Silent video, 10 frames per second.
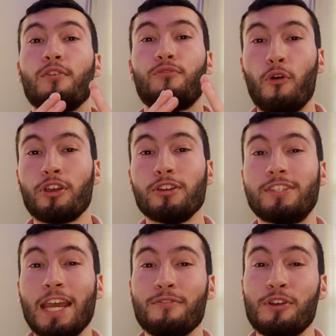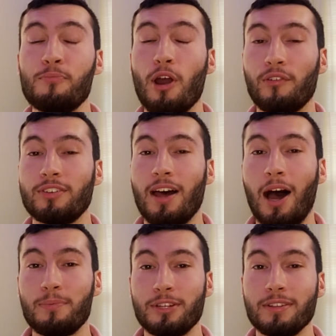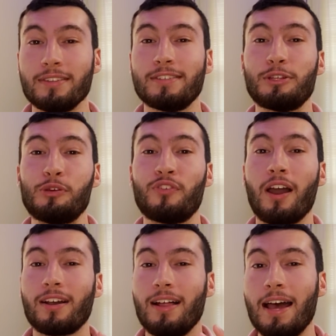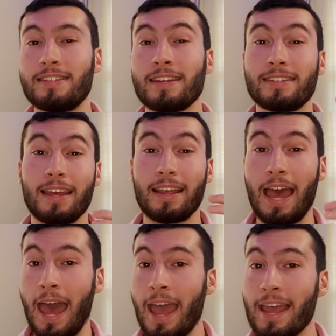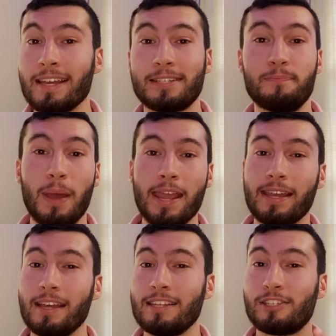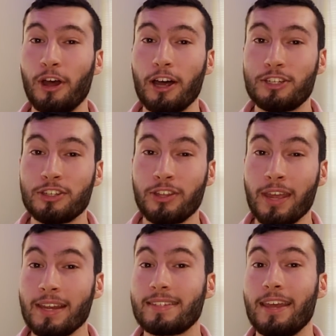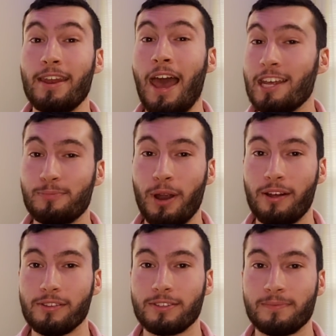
For your savory breakfast options, you've got classics like eggs, bacon, sausage links, and hash browns.